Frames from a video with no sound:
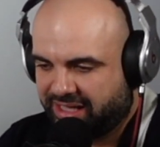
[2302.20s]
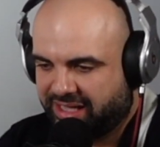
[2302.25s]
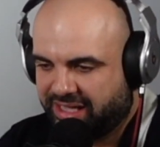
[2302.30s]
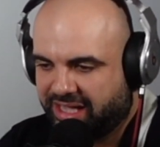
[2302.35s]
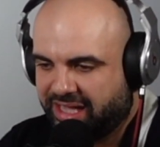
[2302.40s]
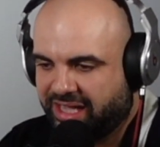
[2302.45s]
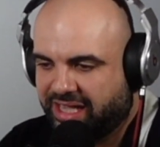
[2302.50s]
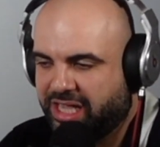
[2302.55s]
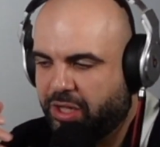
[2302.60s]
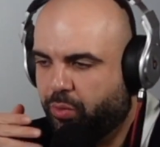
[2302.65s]

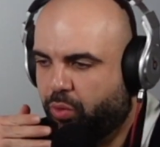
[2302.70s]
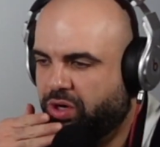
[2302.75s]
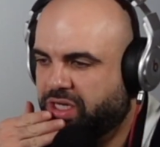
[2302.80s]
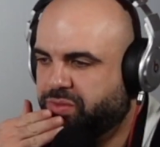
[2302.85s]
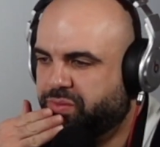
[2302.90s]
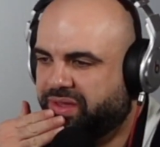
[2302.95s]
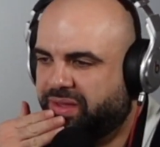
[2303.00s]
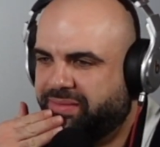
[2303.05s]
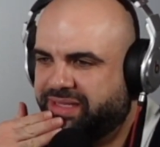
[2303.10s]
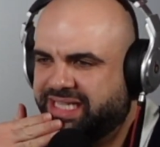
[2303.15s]
he works
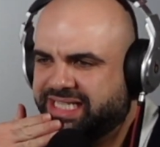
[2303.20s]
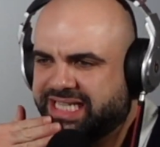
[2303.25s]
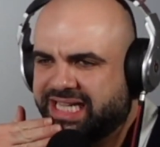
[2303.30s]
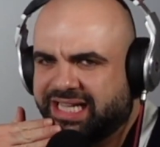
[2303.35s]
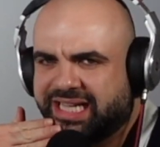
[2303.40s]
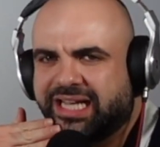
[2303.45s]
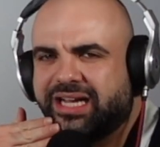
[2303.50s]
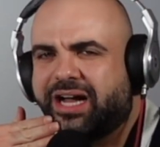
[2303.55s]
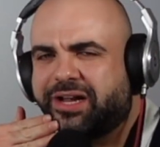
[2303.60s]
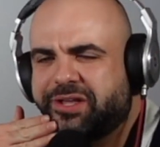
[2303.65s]
with them, and he's
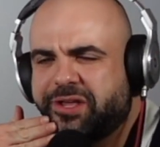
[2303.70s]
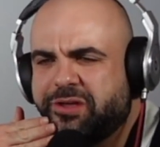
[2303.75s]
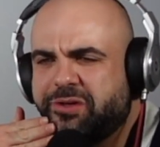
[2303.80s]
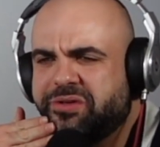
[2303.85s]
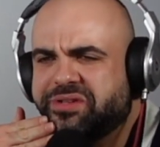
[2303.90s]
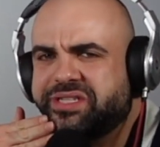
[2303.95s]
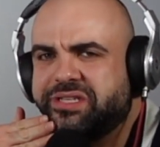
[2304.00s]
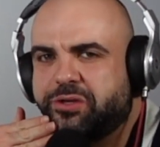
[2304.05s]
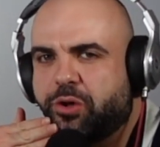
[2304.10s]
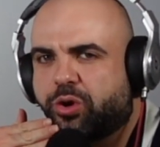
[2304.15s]
like, "Are you
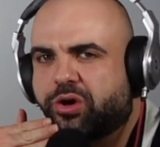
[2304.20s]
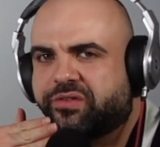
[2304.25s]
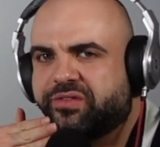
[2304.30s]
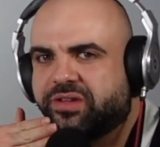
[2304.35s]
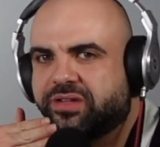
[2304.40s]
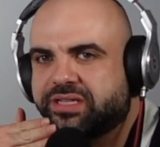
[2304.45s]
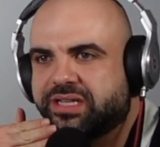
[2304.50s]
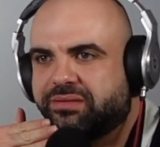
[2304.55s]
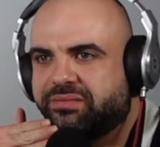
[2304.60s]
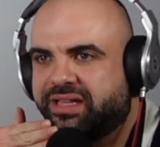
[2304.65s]
using
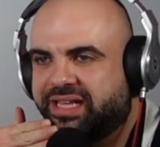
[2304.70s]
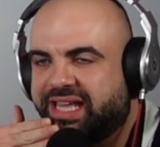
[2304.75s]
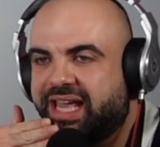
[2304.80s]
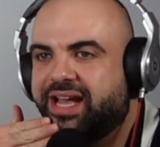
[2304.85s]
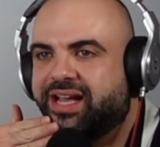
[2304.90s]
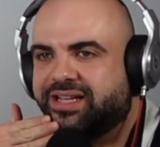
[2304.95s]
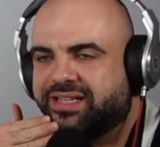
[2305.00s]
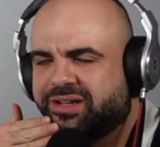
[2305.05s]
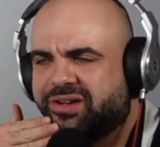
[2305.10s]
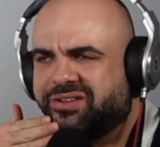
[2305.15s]
Yorkville?" So I'm like,
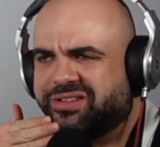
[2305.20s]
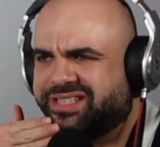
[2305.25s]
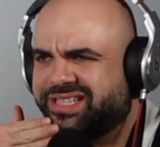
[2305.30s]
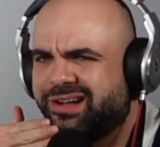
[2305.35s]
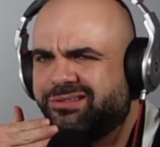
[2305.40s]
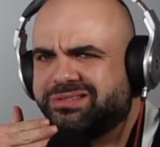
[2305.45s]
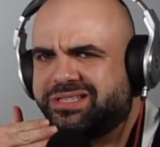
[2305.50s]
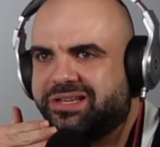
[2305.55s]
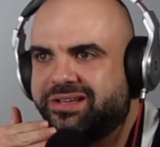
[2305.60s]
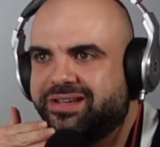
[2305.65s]
"Yeah." Oh,
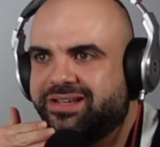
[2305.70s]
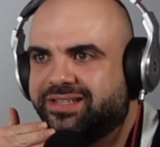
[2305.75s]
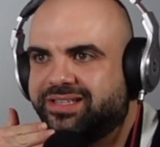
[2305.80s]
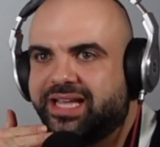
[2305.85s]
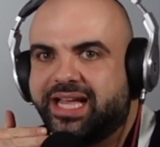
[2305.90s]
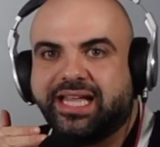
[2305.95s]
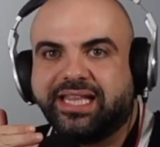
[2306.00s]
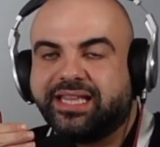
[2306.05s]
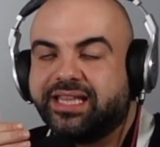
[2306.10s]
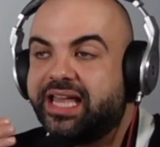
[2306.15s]
sounds good.
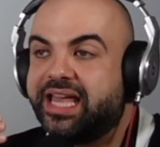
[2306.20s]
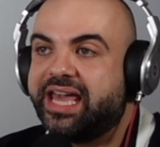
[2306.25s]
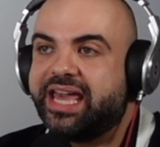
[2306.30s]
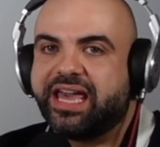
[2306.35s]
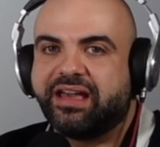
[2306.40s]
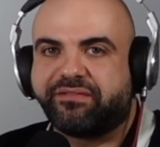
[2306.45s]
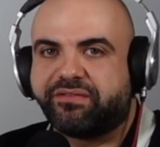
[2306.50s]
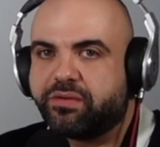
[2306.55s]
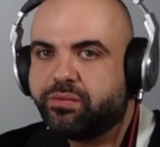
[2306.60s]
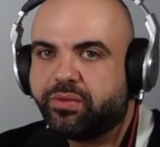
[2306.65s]
And
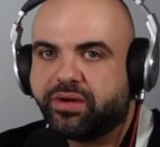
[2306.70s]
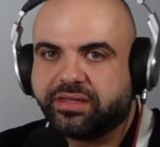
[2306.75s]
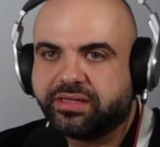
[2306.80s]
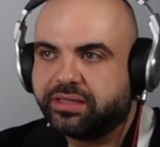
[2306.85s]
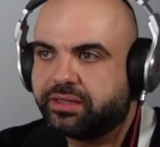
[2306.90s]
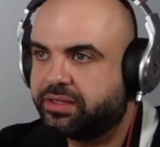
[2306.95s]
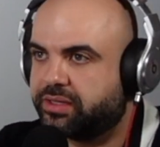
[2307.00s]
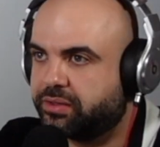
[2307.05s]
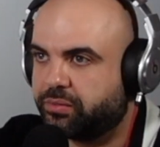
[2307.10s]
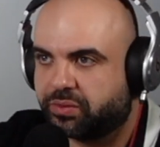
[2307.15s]
everyone
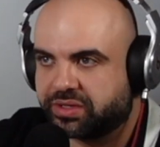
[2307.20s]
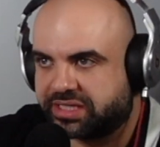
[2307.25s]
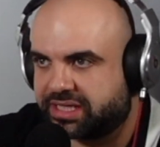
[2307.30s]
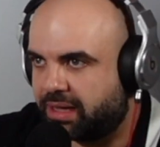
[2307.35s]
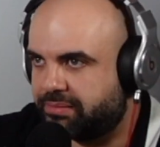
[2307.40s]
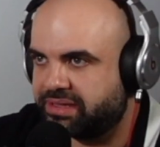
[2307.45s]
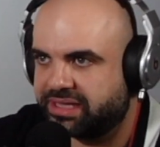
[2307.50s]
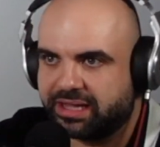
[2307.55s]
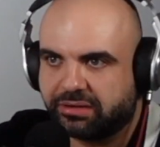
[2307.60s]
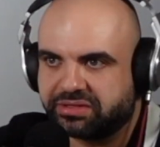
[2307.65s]
was
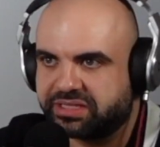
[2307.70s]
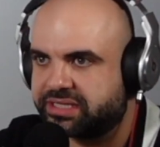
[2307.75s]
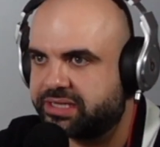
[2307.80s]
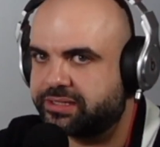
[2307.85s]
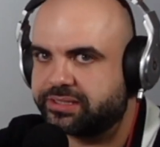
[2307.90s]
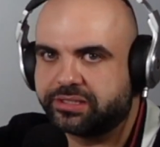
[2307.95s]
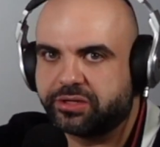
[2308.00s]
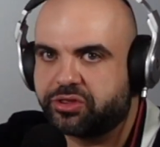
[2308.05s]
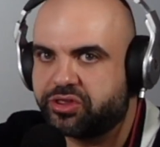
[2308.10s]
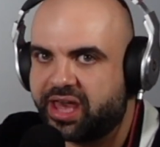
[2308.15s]
coming
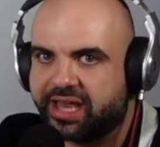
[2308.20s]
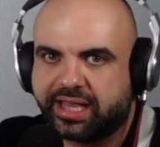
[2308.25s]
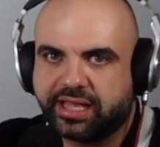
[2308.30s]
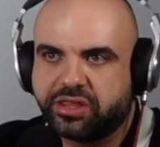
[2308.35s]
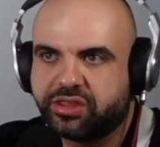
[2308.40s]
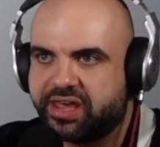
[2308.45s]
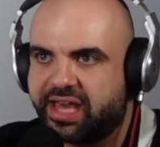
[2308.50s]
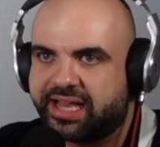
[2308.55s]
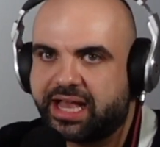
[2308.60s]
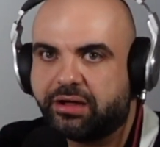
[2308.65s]
downstairs to
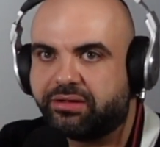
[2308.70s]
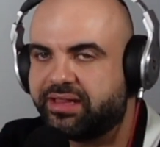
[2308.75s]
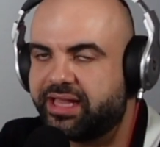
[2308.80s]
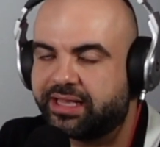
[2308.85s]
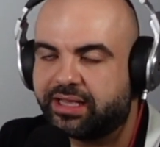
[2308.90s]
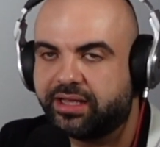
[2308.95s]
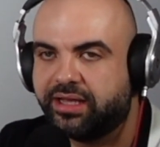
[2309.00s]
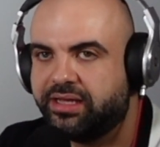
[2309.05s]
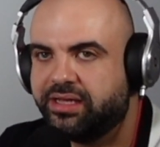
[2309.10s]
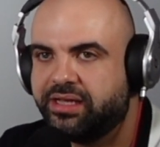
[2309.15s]
check out
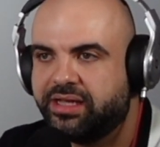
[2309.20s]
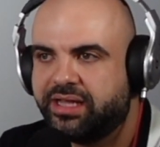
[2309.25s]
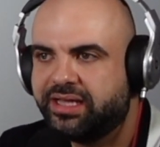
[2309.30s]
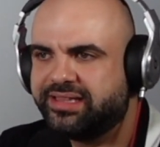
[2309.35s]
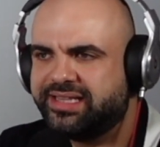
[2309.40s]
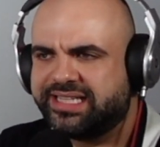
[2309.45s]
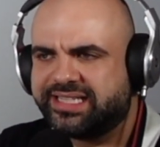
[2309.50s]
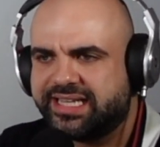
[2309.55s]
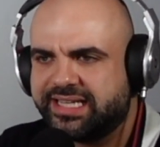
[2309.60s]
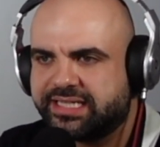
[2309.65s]

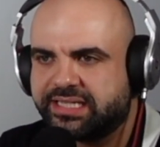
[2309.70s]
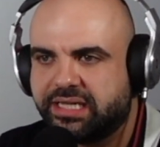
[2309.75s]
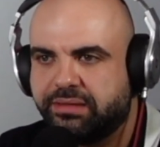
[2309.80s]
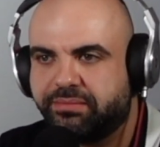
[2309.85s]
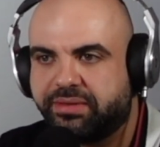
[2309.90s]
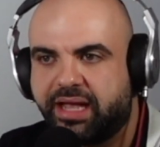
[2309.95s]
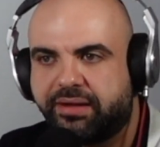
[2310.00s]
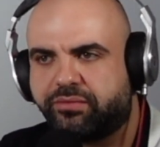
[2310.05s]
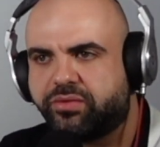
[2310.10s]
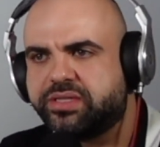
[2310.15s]
the
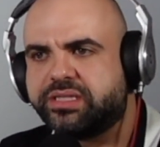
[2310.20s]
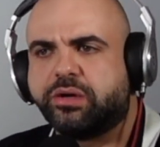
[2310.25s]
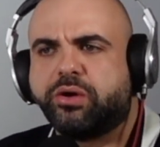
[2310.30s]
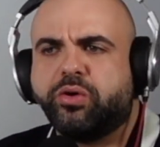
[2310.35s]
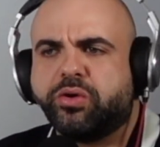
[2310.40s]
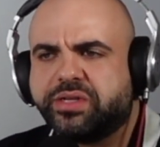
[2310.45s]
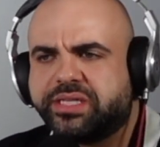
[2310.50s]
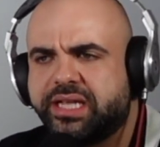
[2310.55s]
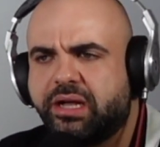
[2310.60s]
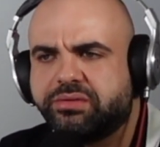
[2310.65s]
system. Everyone's like,
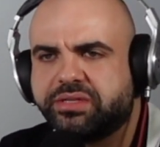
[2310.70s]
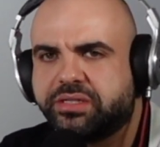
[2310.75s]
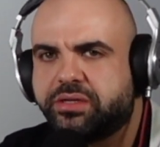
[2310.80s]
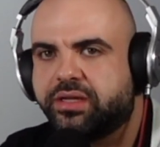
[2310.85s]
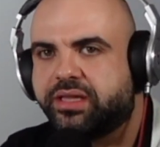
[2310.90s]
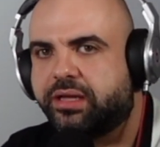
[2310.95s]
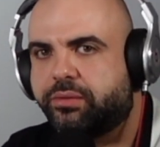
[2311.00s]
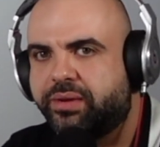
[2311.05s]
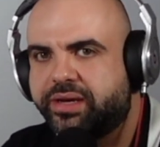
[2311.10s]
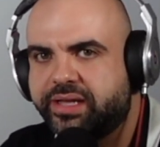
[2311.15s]
"Oh, sounds good.
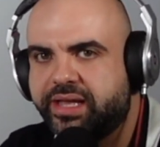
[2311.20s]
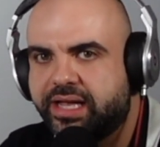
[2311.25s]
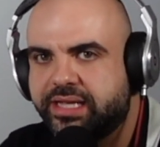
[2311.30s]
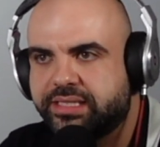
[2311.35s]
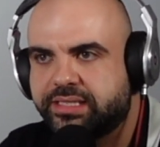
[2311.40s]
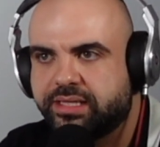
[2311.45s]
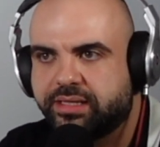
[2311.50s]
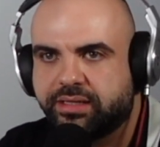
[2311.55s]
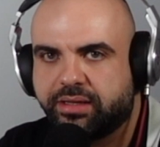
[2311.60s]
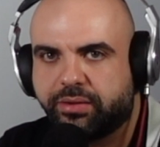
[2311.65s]
What are you
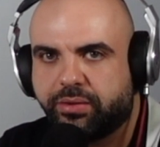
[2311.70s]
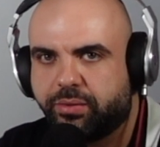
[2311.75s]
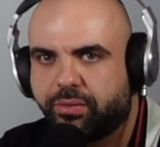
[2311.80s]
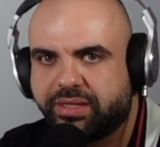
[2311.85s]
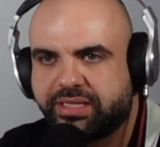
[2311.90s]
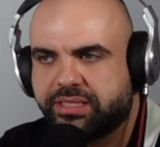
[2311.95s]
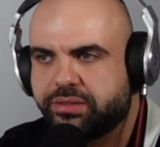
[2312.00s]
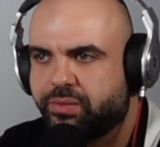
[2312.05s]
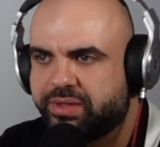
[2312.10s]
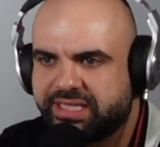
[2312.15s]
guys?
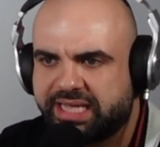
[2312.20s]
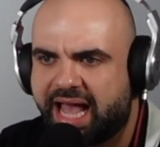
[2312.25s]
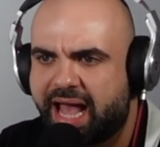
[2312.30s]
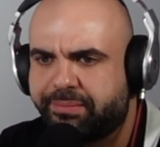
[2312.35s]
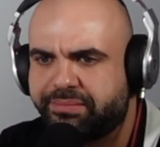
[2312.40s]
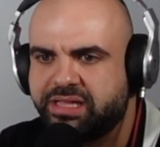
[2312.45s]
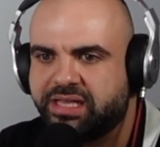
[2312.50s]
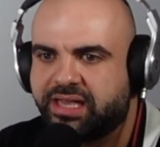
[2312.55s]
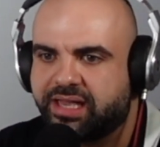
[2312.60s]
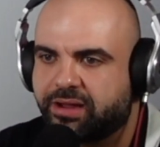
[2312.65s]
What's
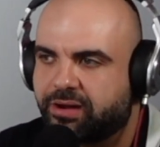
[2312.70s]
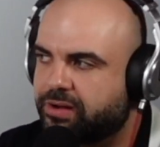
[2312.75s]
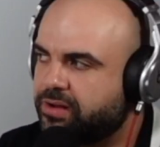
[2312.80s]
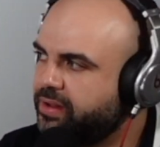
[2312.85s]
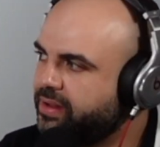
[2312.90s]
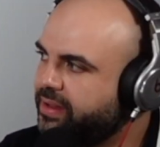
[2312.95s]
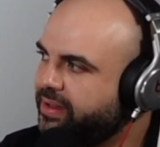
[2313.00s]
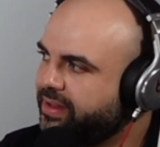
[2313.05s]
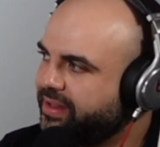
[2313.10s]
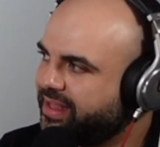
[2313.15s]
happening here?"
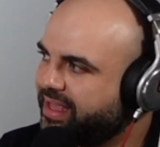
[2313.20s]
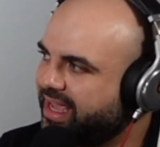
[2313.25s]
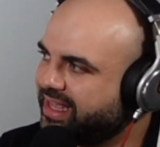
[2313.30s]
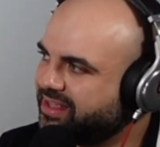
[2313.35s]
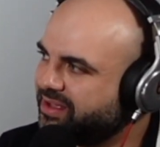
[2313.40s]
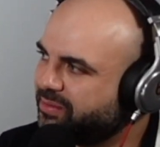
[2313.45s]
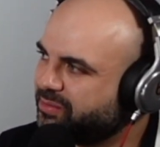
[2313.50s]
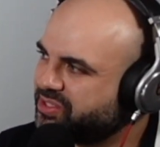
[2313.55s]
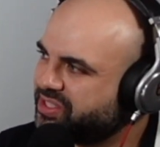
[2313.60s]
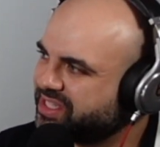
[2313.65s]
And
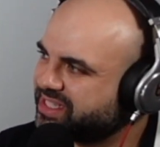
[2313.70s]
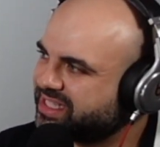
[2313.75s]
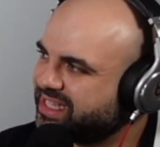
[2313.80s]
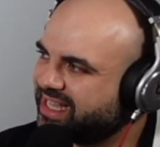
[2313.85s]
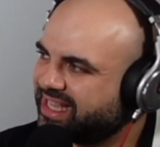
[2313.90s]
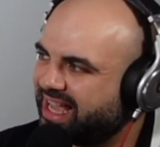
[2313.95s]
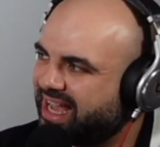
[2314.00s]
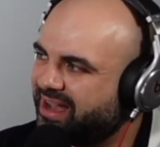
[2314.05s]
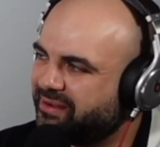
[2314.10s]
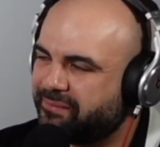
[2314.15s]
it was just
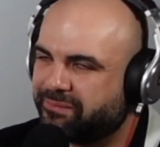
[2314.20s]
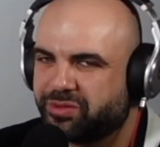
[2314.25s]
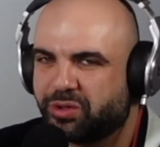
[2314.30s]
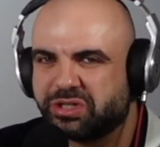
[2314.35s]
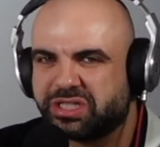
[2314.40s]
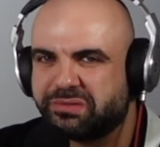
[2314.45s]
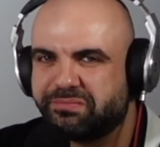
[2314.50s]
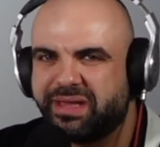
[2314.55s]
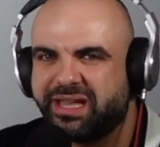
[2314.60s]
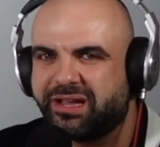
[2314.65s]

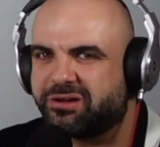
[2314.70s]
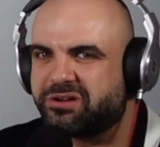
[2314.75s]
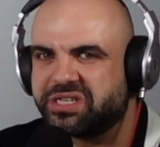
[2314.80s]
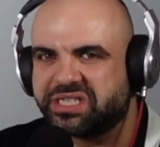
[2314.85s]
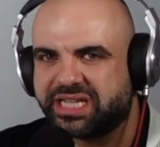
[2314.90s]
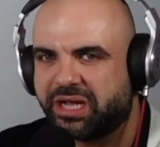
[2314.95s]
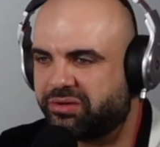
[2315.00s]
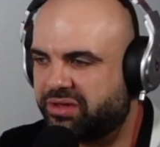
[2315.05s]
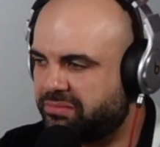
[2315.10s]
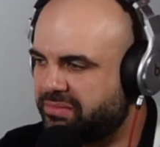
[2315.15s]
those speakers
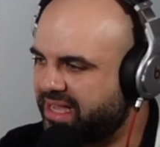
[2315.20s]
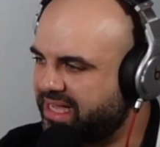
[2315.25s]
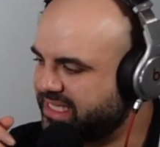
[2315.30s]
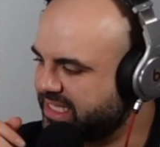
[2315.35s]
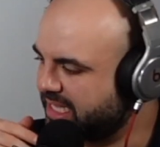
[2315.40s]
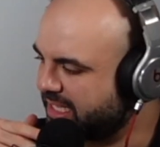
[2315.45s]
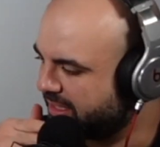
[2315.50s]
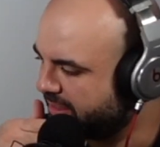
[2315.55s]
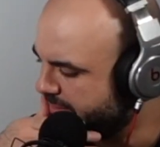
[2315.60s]
sound amazing.